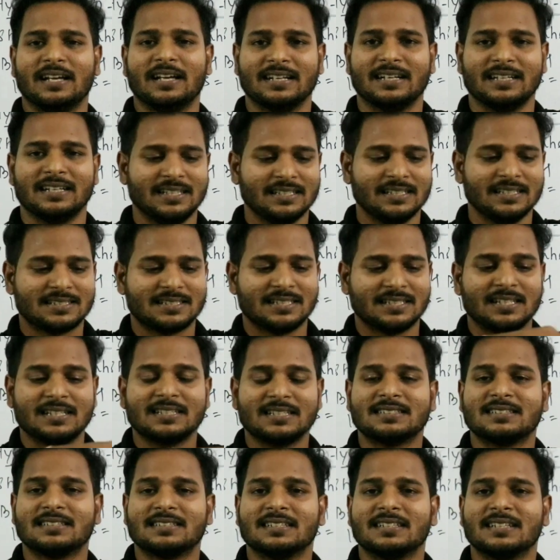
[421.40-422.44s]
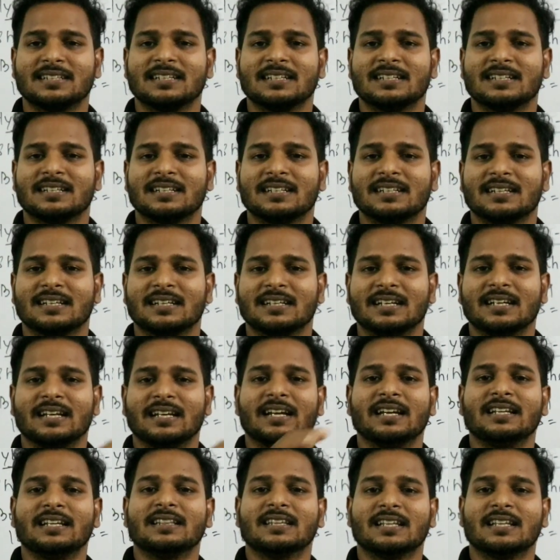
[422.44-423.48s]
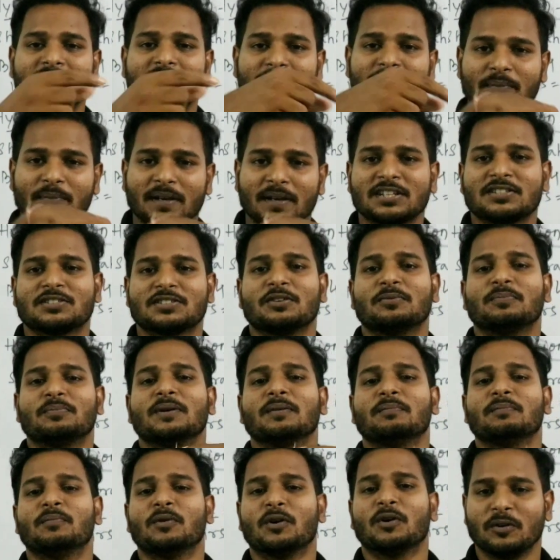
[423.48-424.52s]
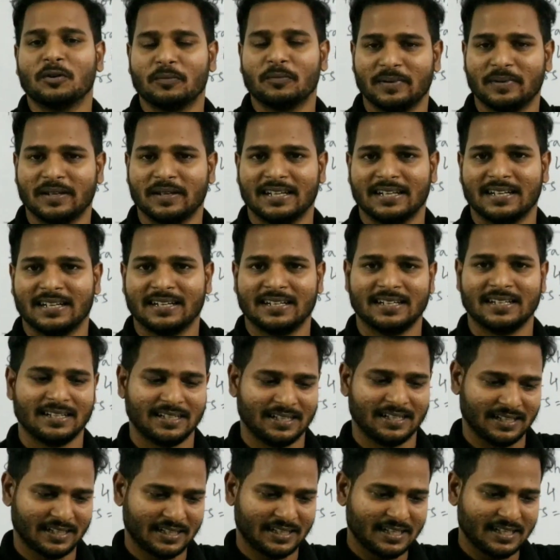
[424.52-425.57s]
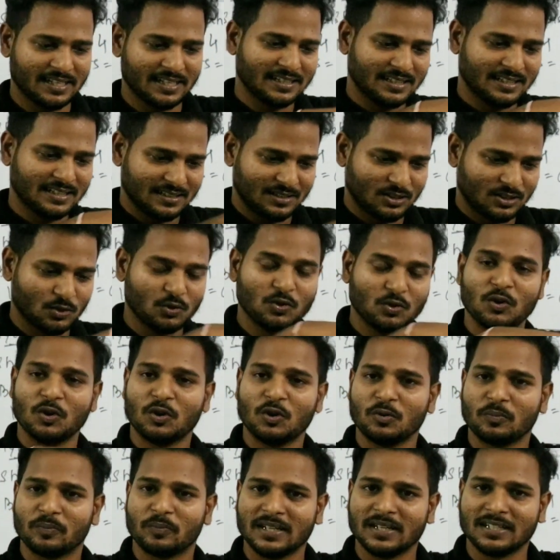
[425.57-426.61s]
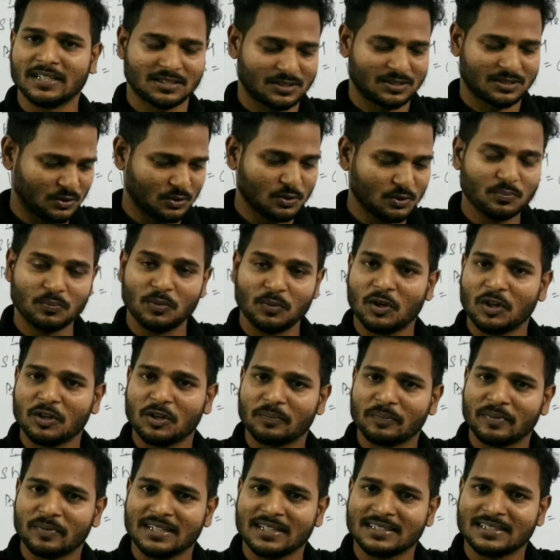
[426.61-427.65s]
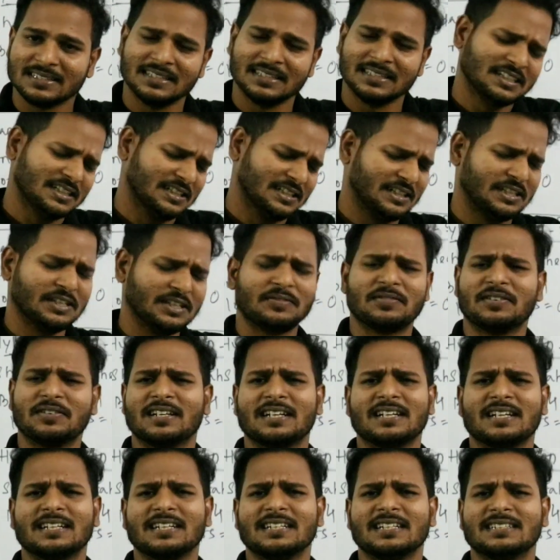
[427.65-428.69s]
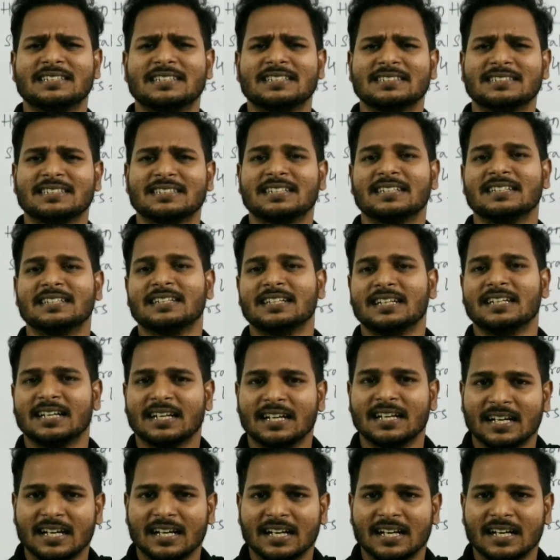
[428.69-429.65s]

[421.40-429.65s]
pair inserts in the place of a bond pair. Again, 2 lone pairs, 2 bond pairs. Definitely it is a